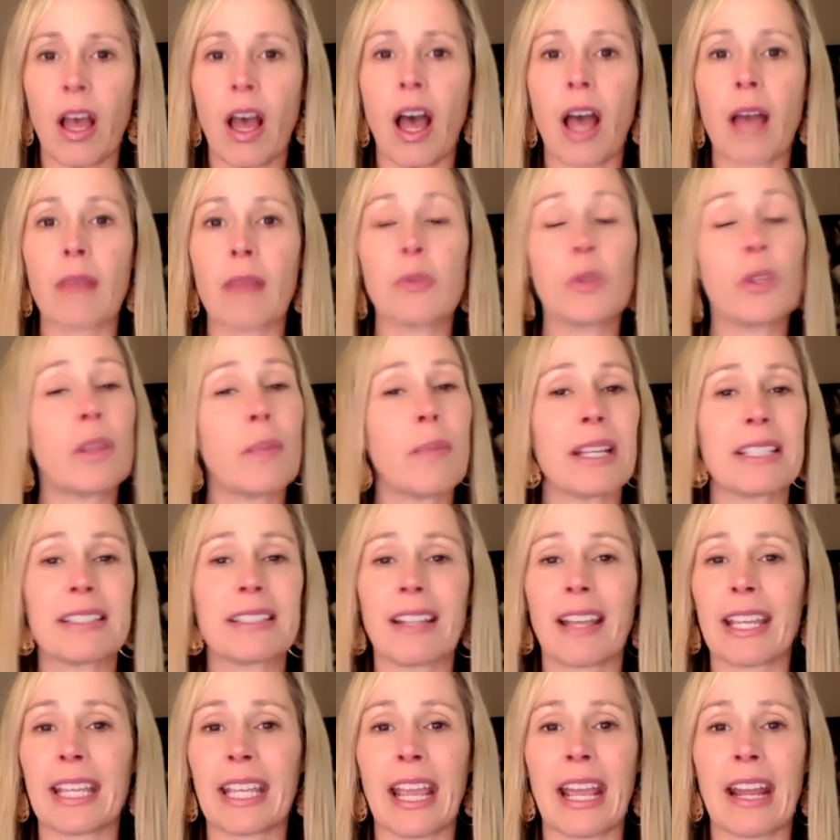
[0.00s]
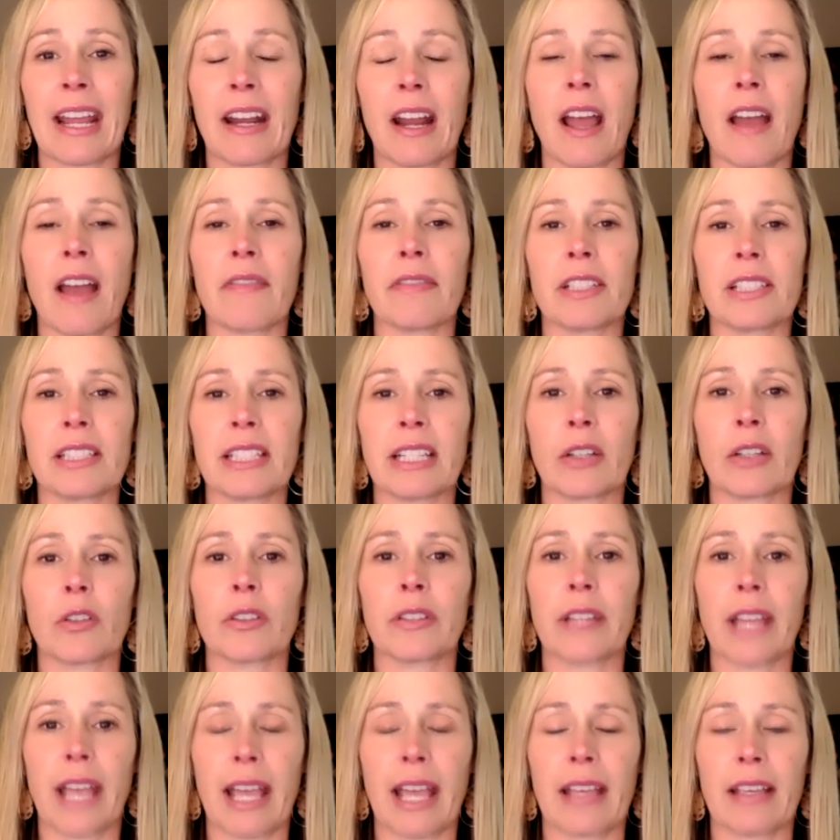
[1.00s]
I'm doing the best I can every single
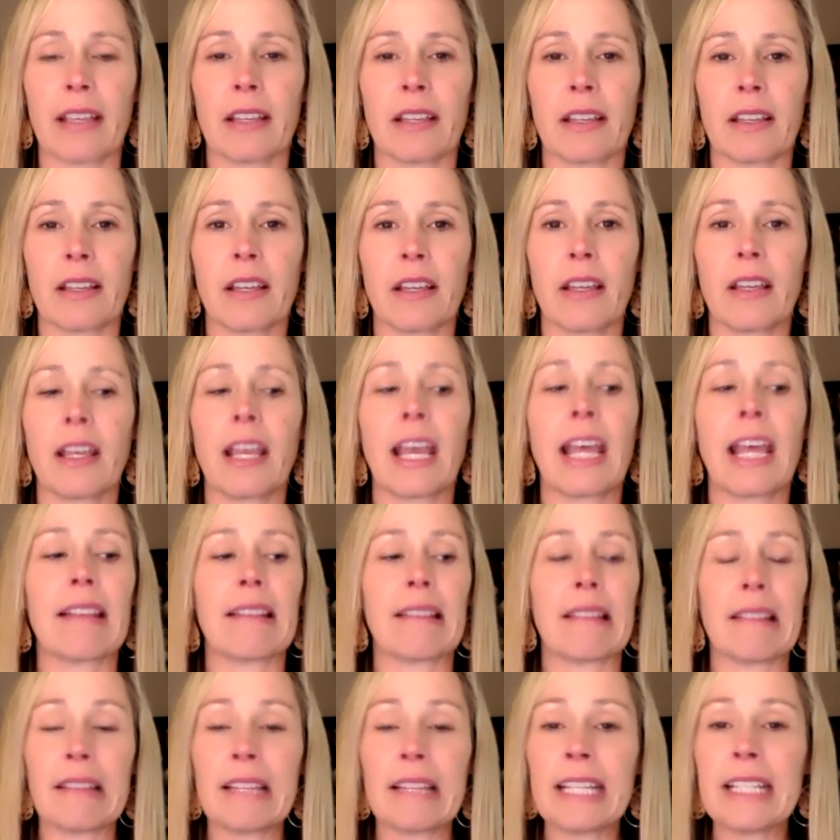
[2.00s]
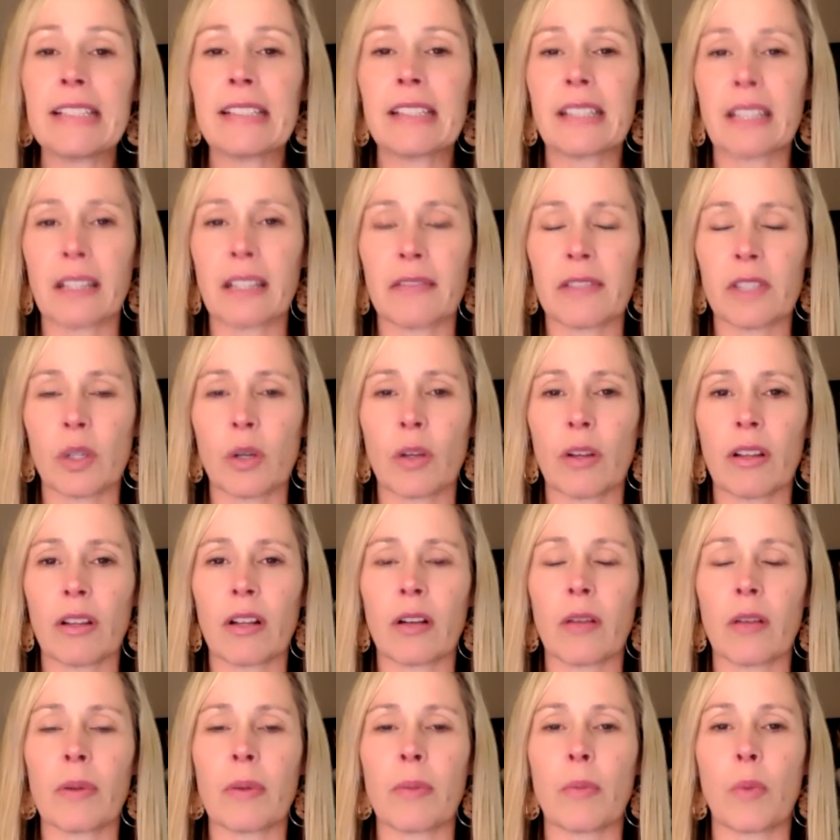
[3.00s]
day. At least gives you a
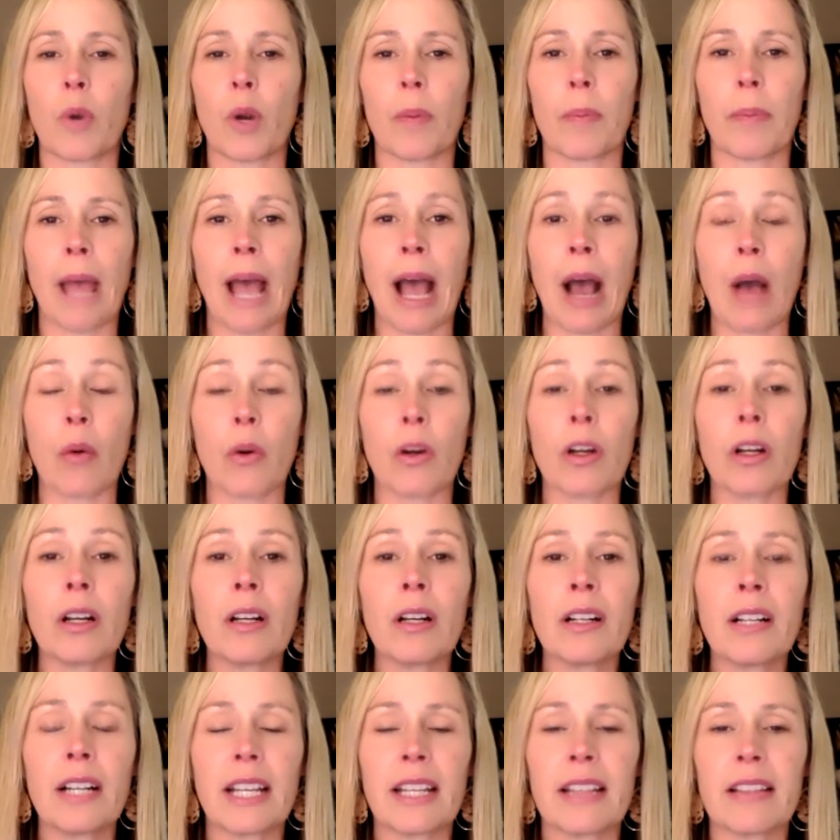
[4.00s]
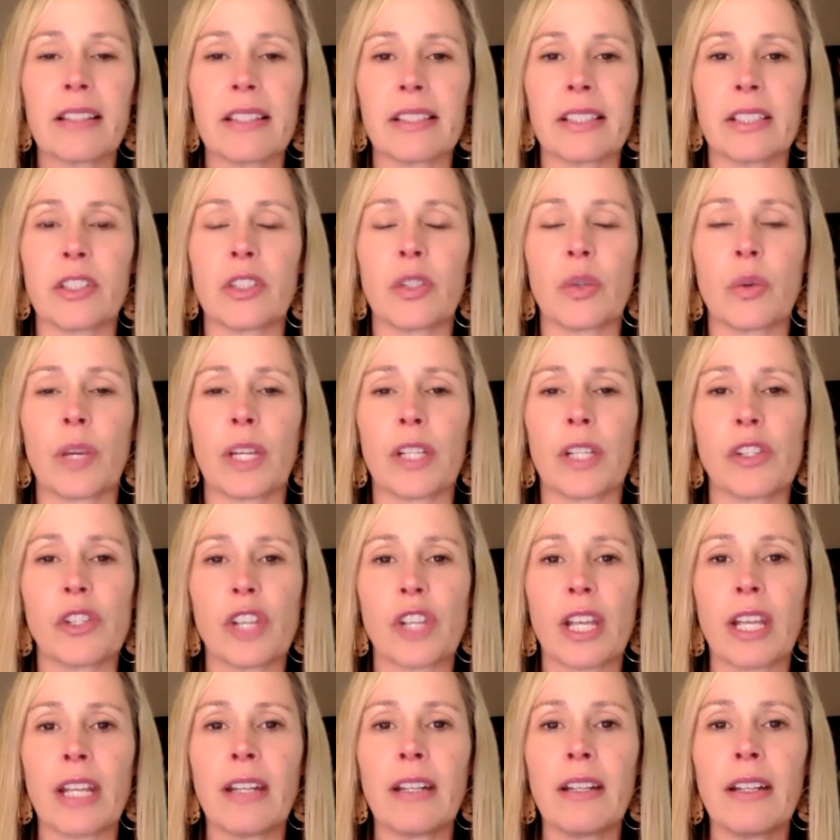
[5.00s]
little bit more power in the
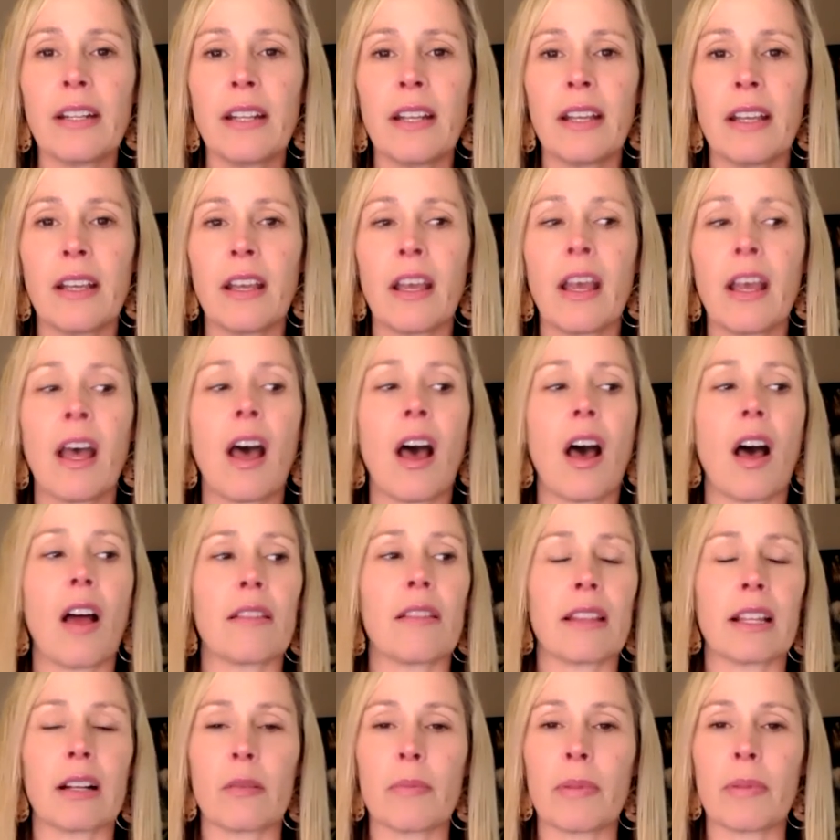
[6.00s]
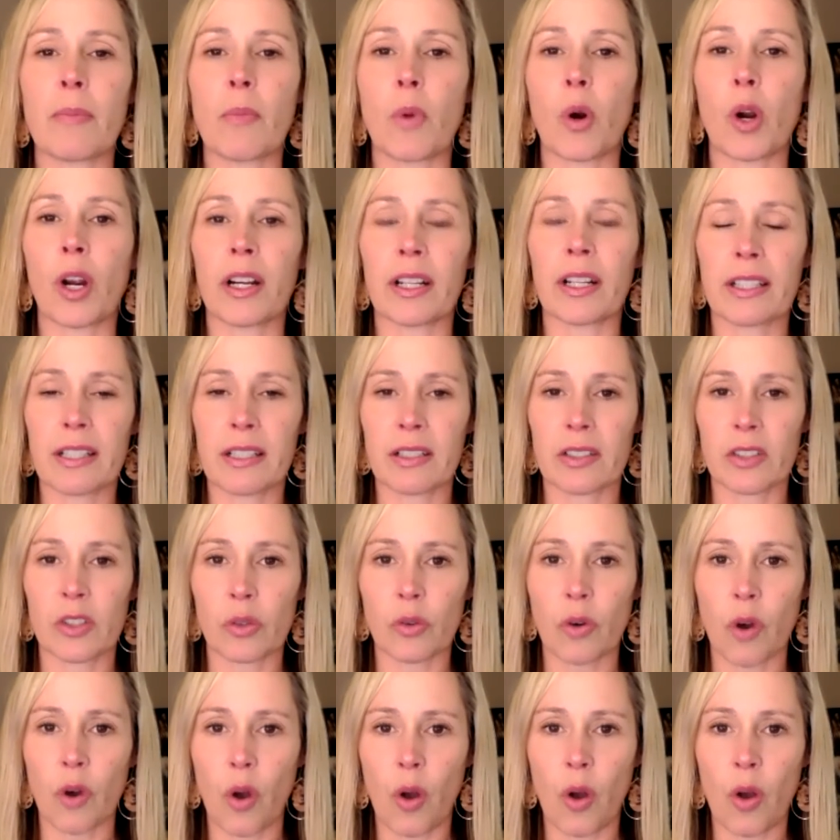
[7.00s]
situation, a little bit more in
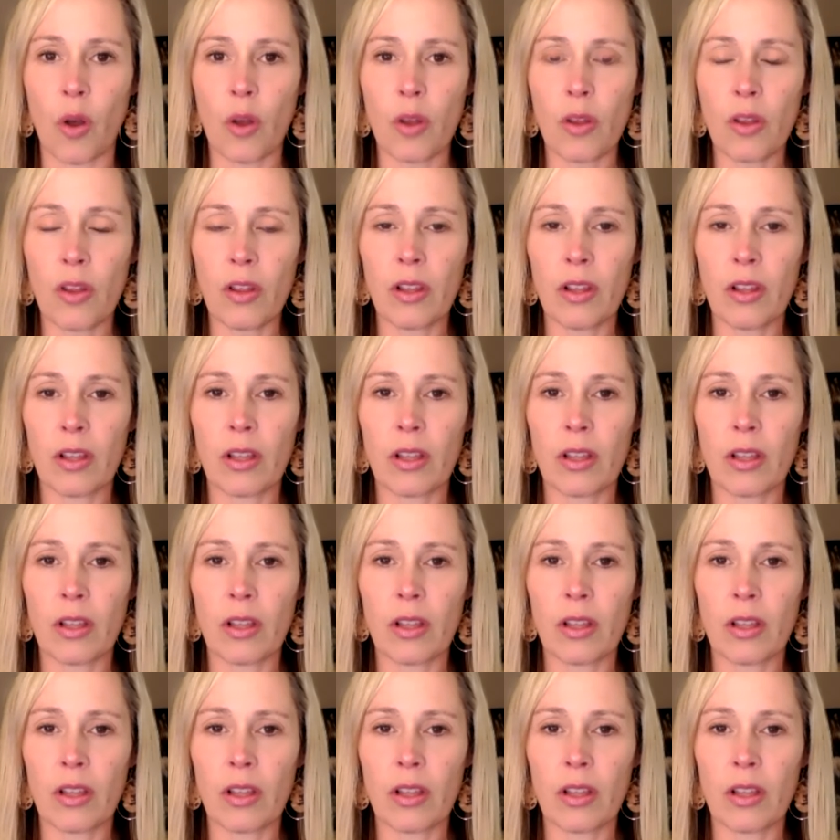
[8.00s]
control.